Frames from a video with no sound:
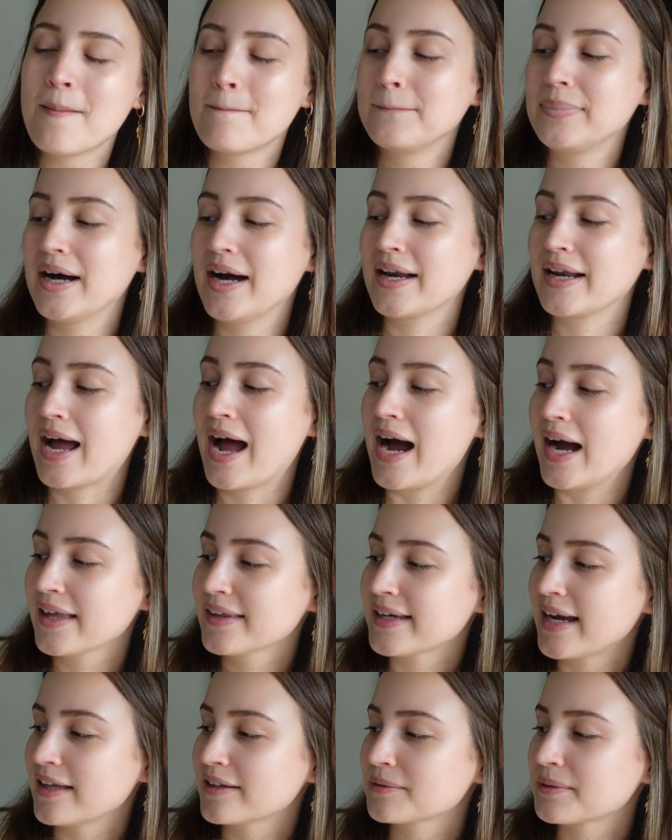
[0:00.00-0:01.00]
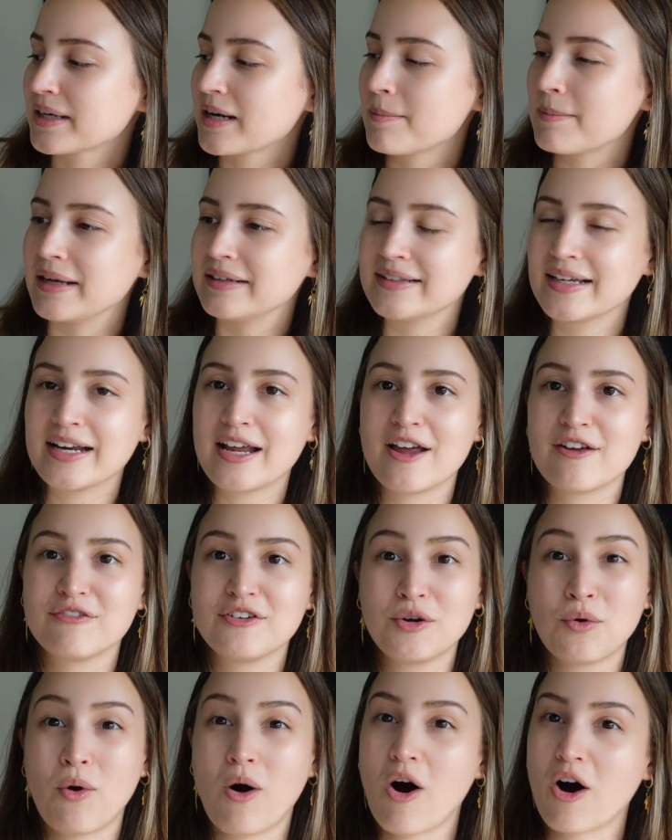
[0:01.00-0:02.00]
But highly recommend it
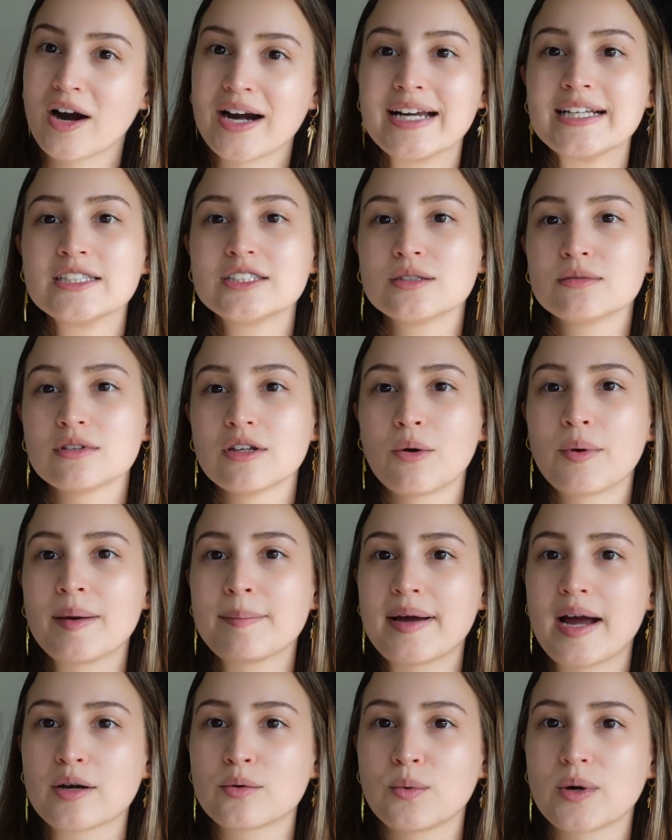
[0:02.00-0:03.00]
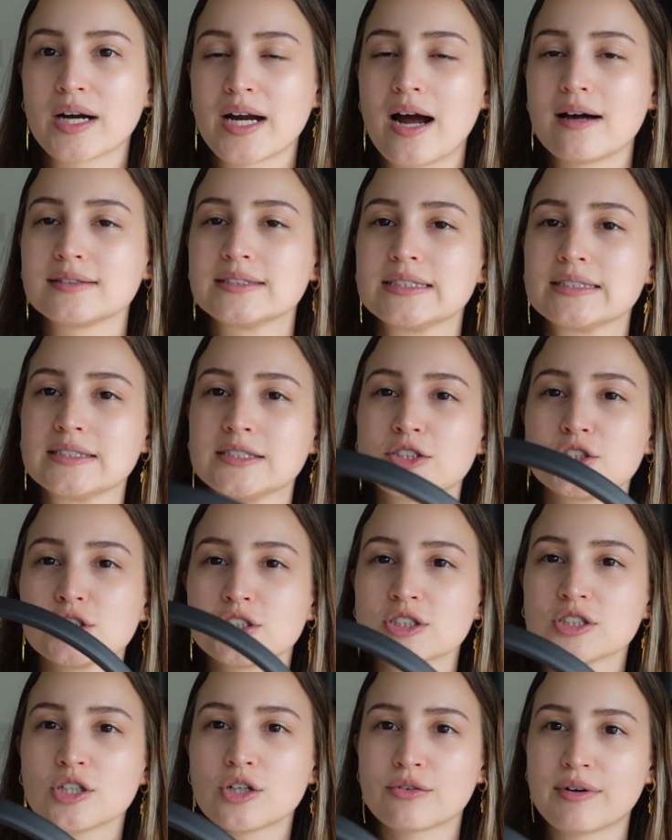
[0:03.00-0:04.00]
if you are into low impact workouts. This is
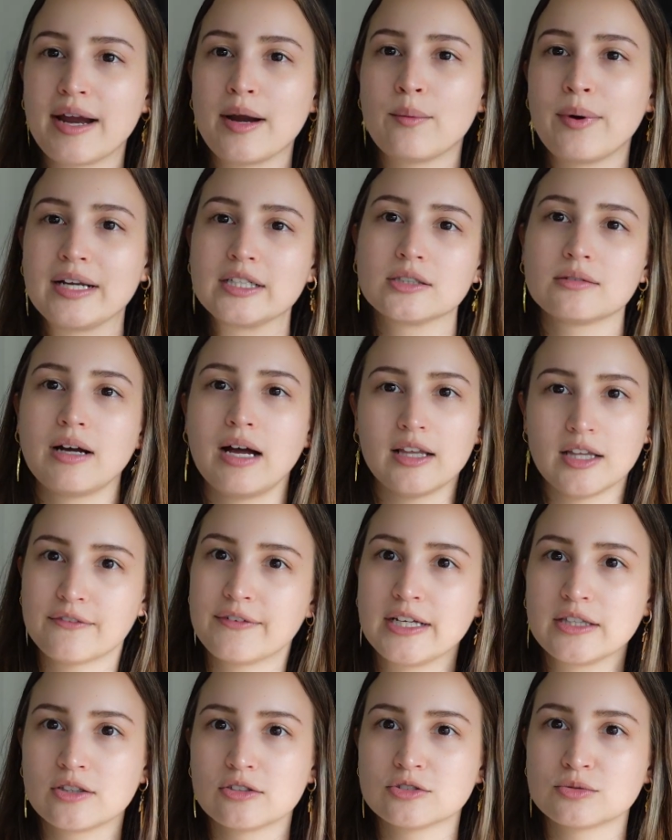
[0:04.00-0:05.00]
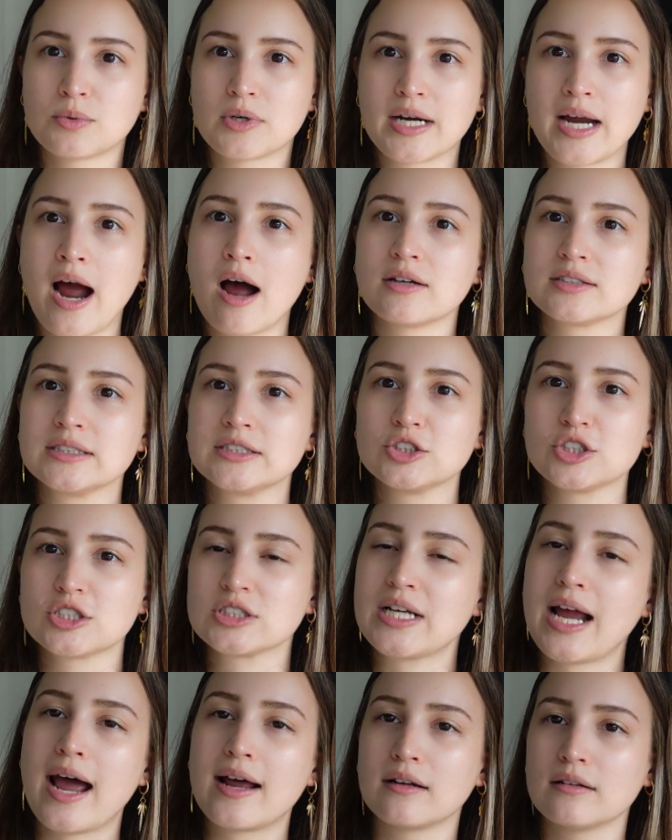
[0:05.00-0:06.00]
just a great way to elevate those workouts and
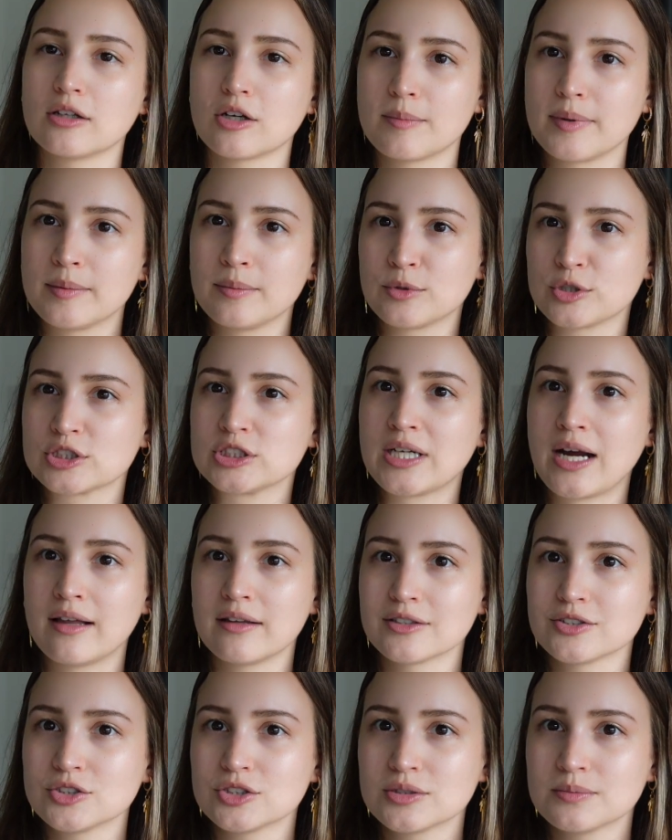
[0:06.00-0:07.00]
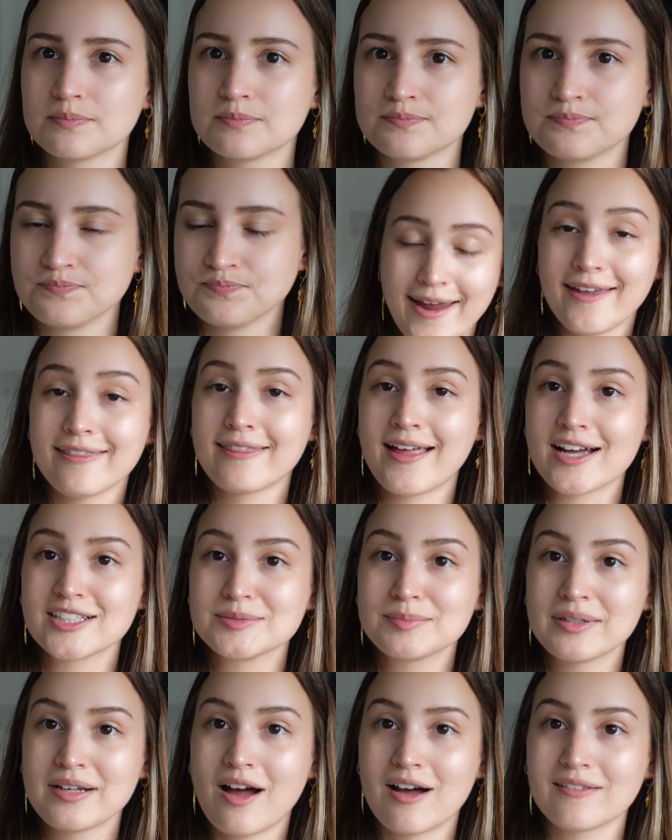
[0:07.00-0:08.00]
just add a little bit more challenge. And
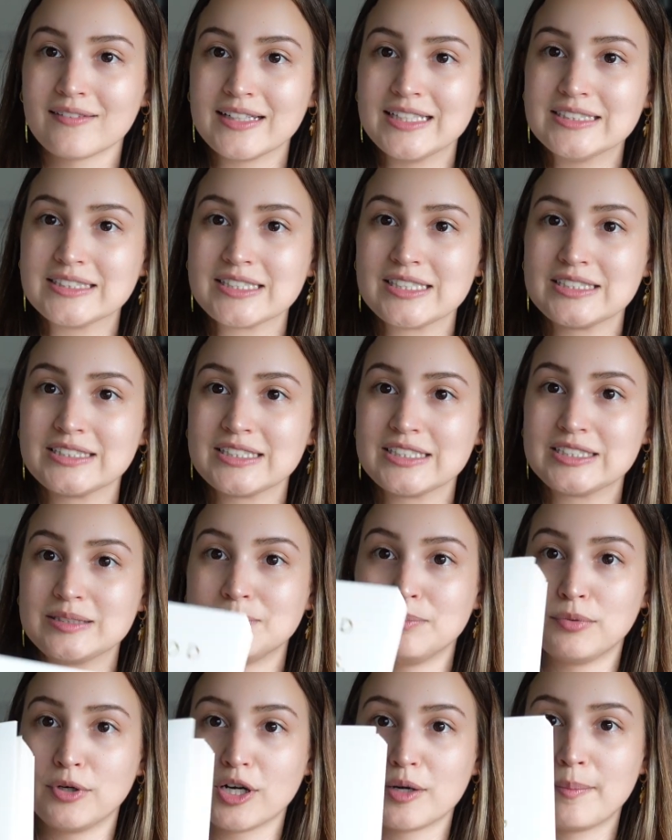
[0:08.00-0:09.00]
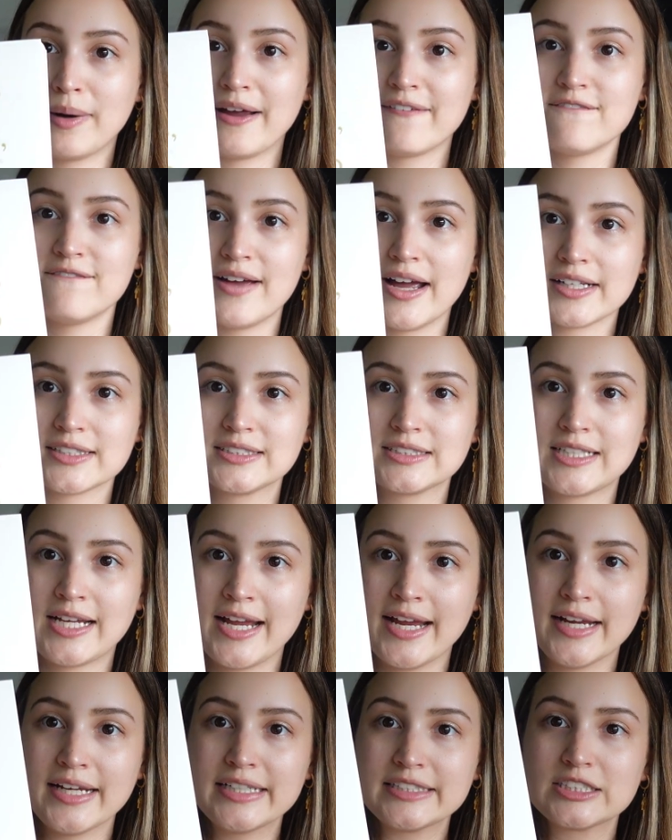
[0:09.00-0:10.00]
last but not least is this book by Vex
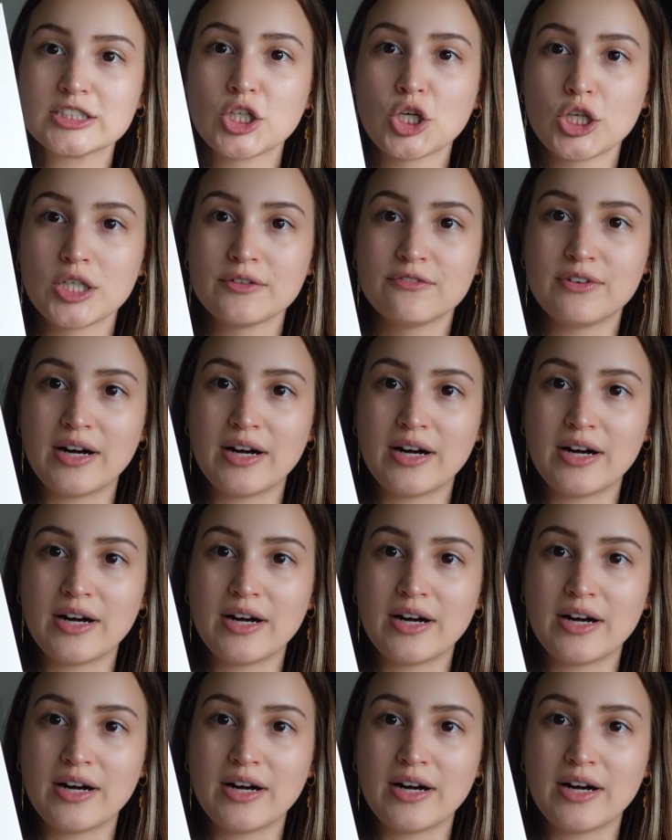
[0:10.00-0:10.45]
King. It's Good